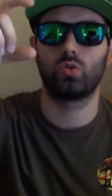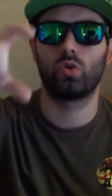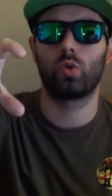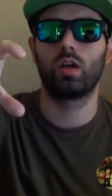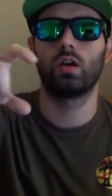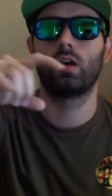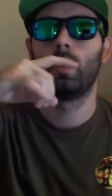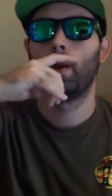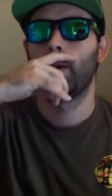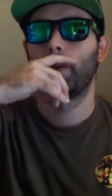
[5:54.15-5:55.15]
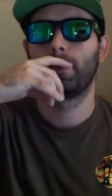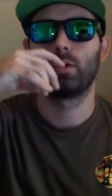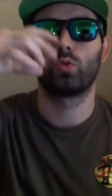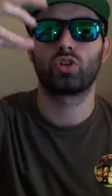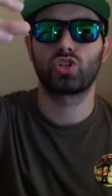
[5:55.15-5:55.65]

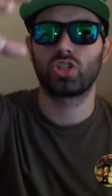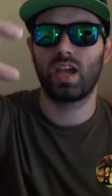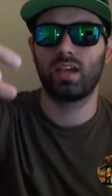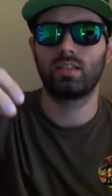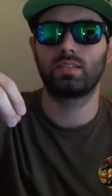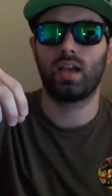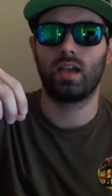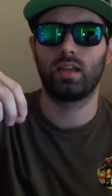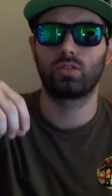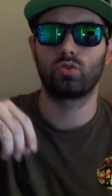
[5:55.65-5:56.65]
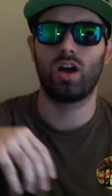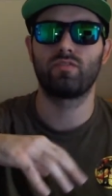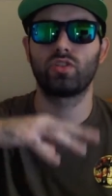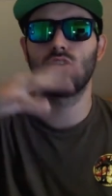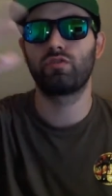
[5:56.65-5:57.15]
wanna change and to
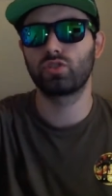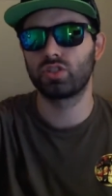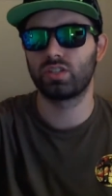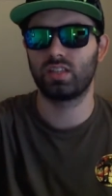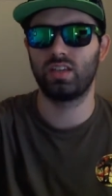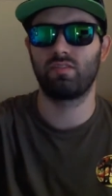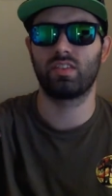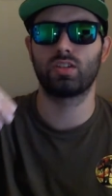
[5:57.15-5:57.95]
have the different sensitivity.